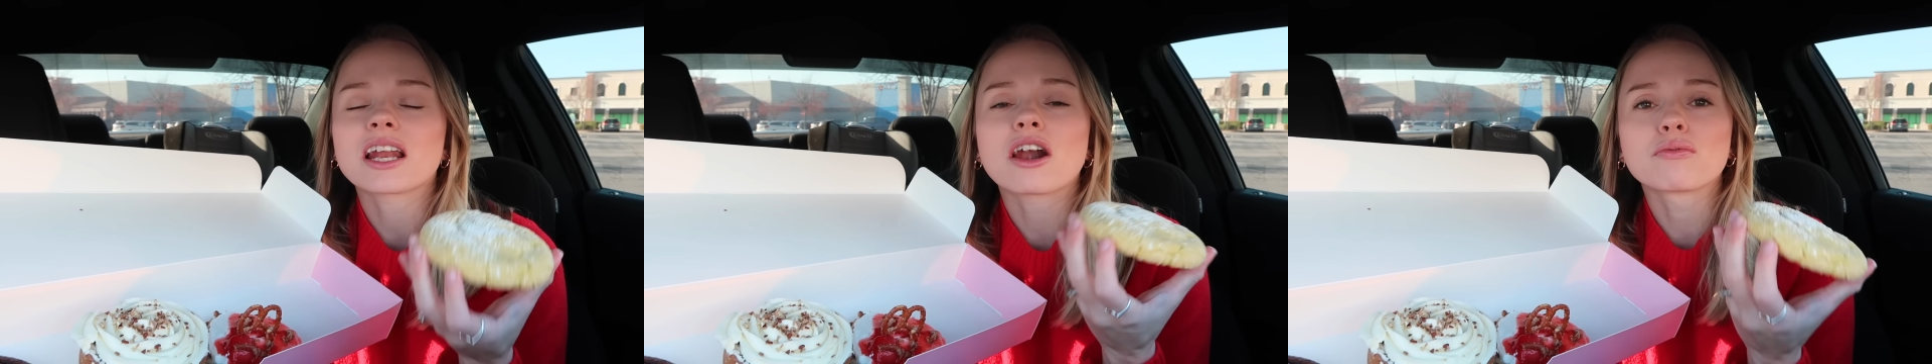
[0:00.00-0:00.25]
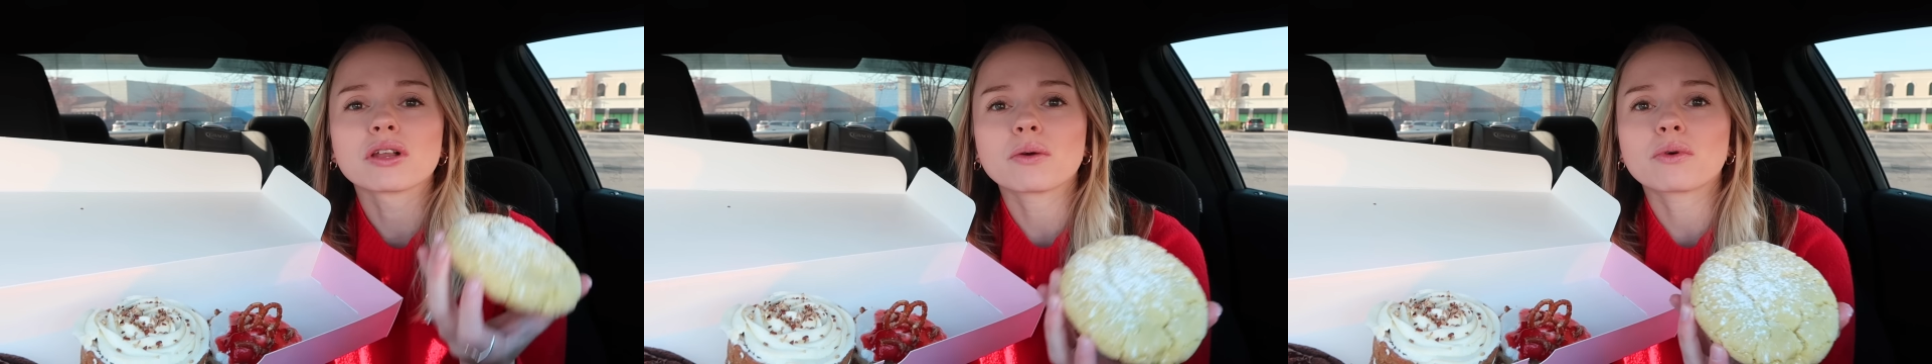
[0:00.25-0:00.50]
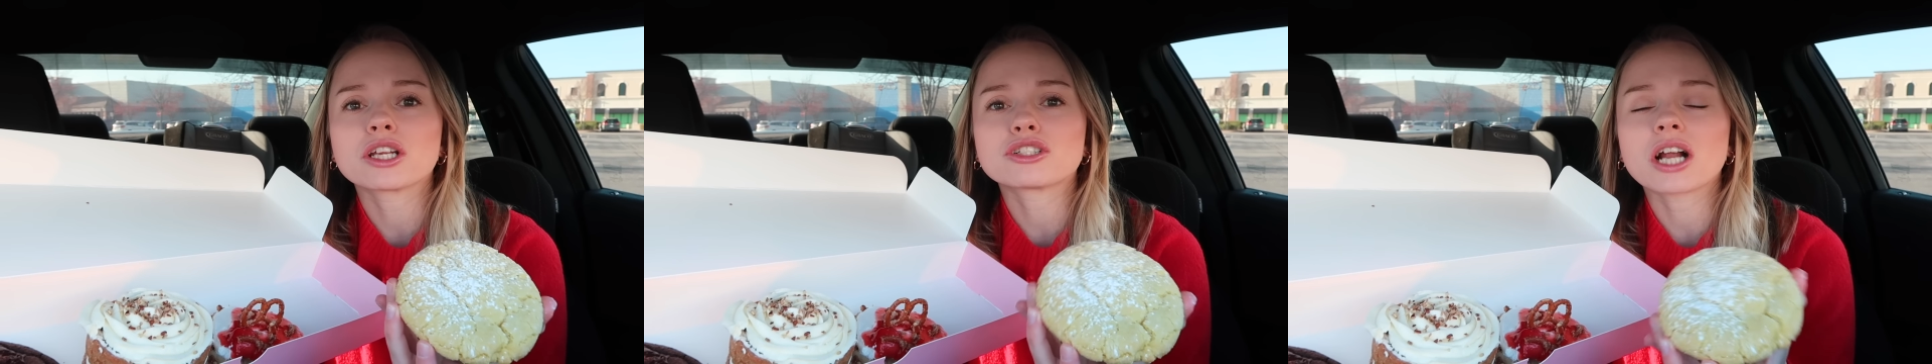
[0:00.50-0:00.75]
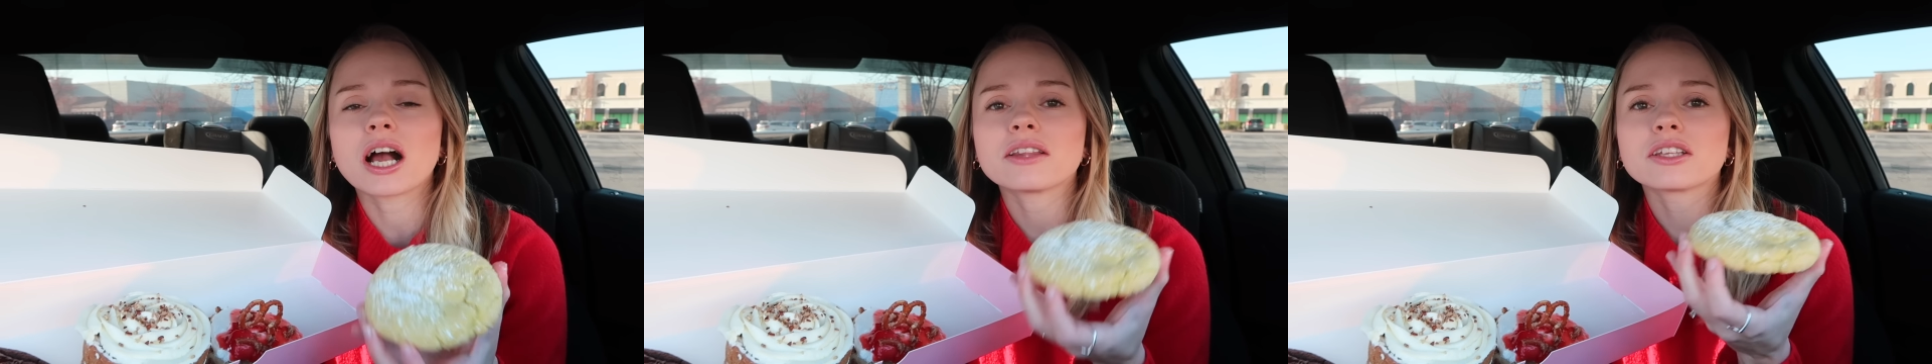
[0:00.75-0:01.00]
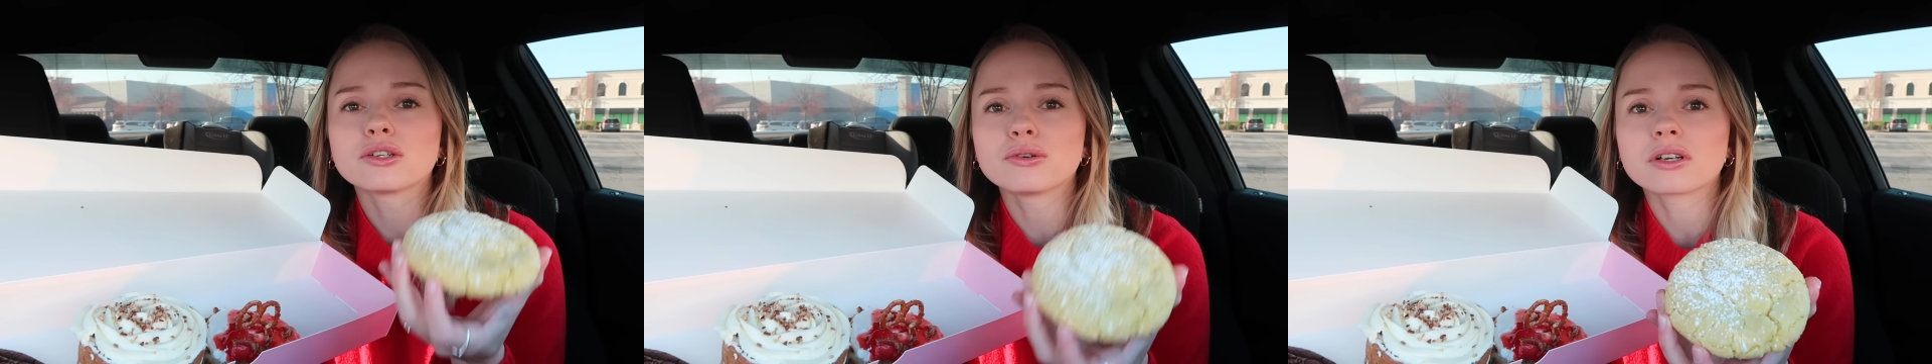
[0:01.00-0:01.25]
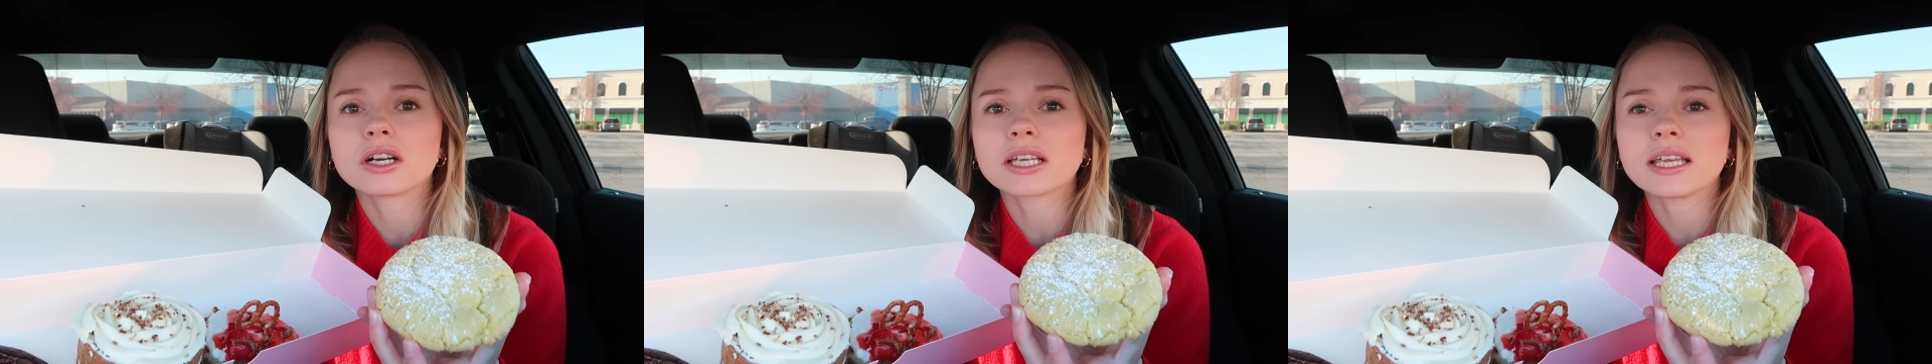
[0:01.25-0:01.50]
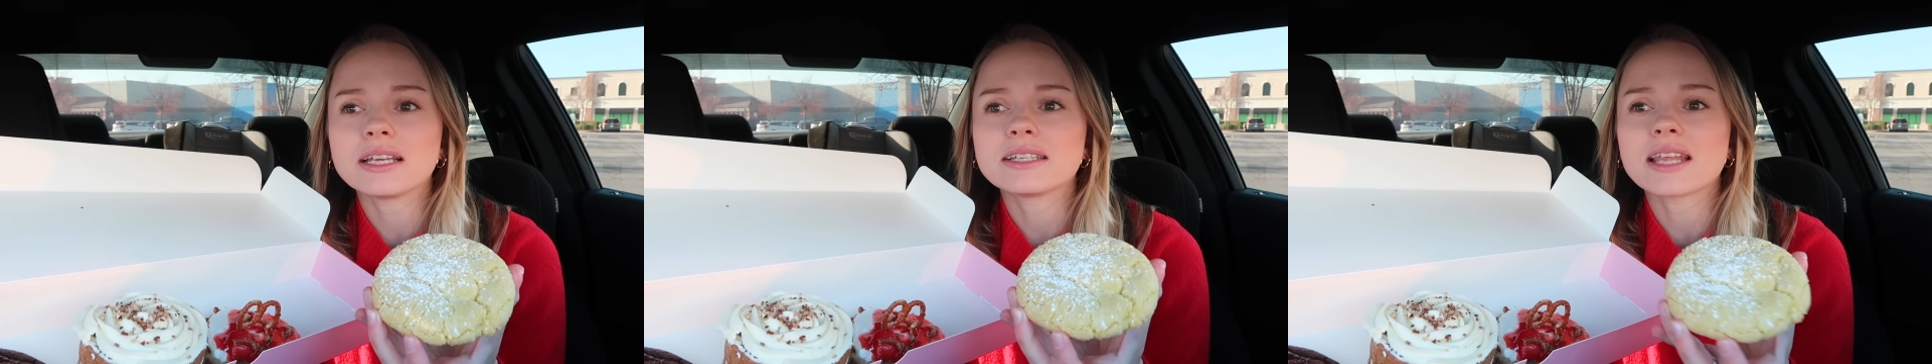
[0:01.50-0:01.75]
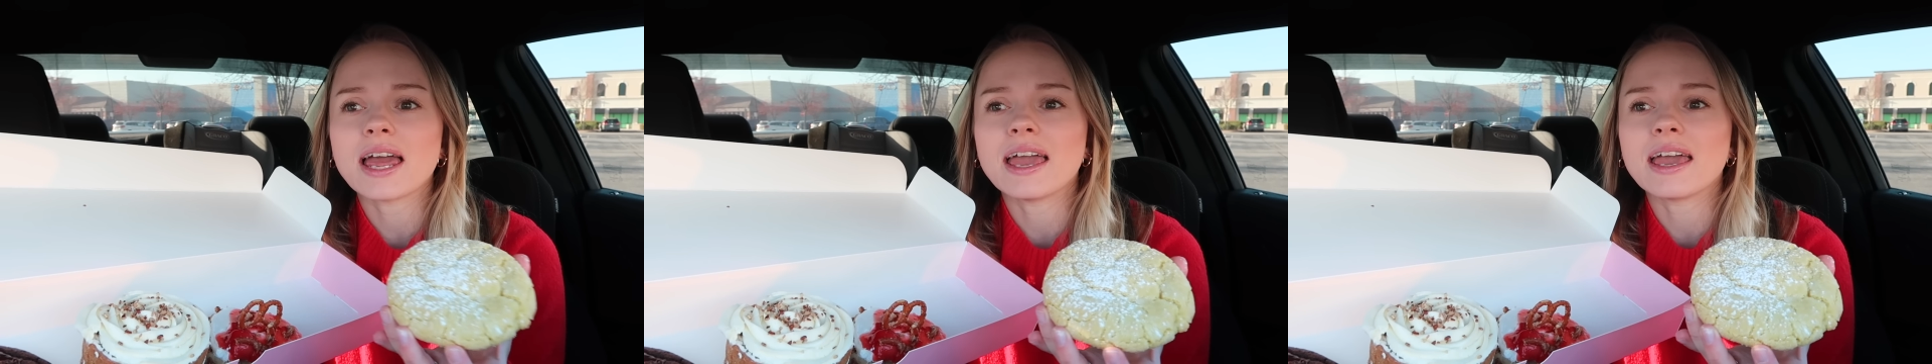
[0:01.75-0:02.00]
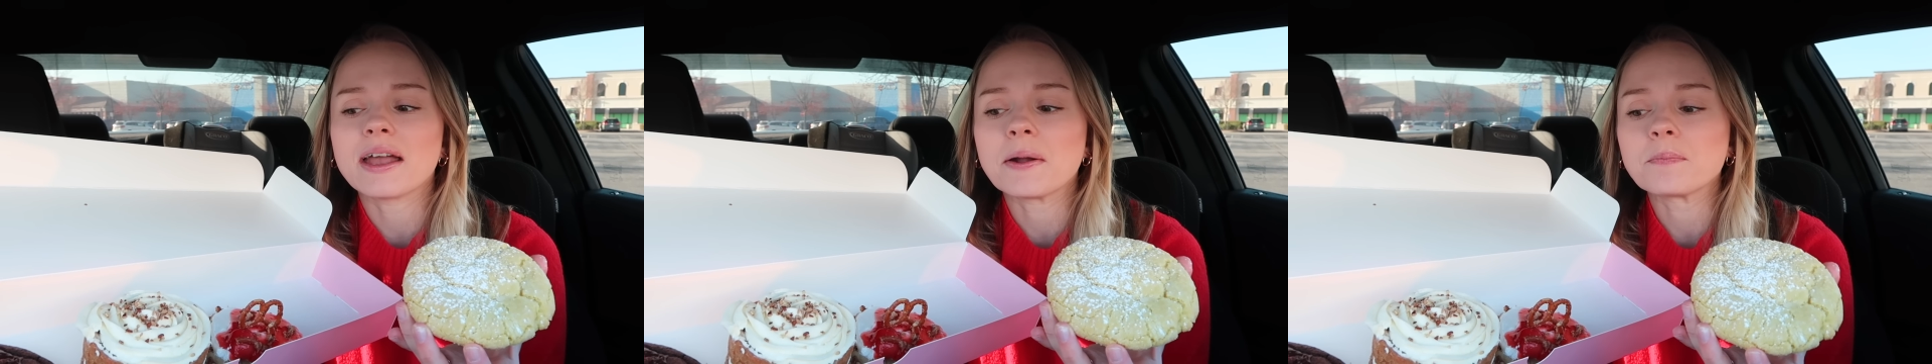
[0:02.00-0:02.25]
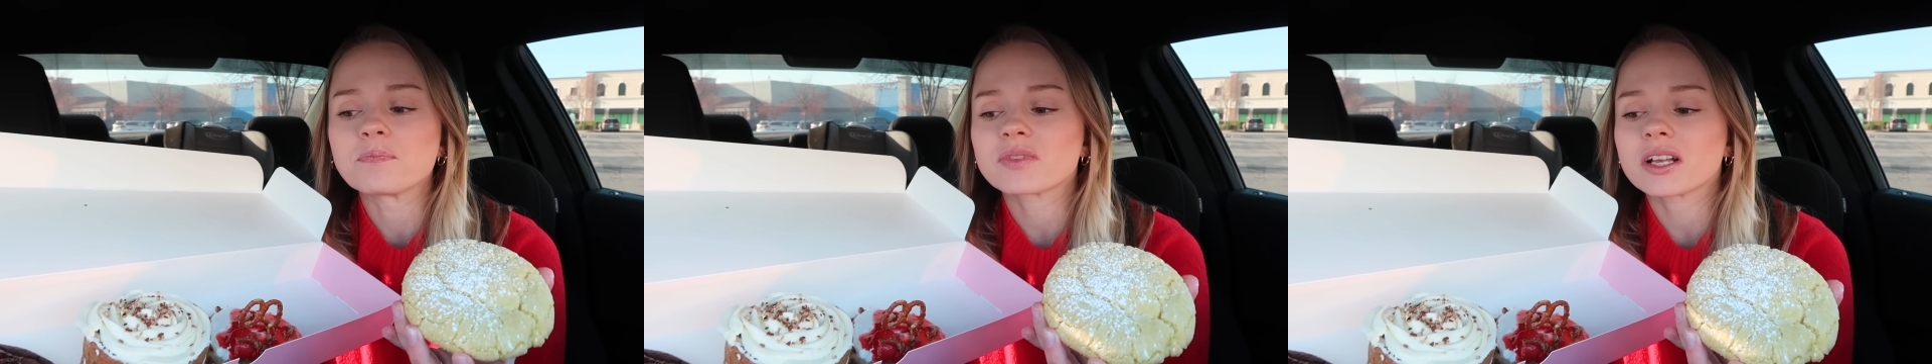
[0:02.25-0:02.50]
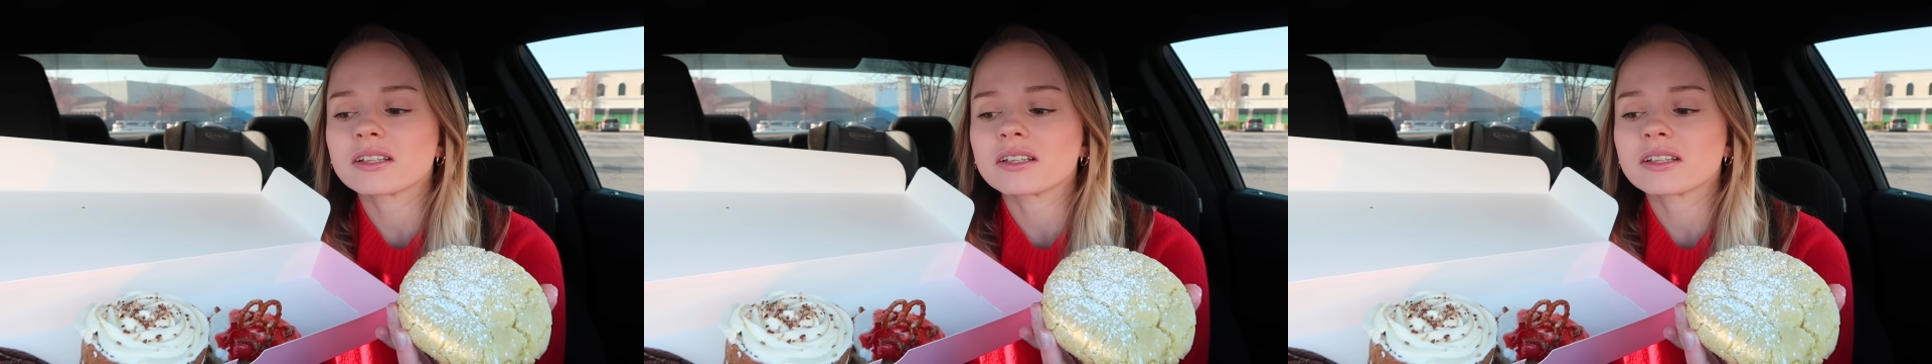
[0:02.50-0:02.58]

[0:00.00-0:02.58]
that I really want to try, the new cookies and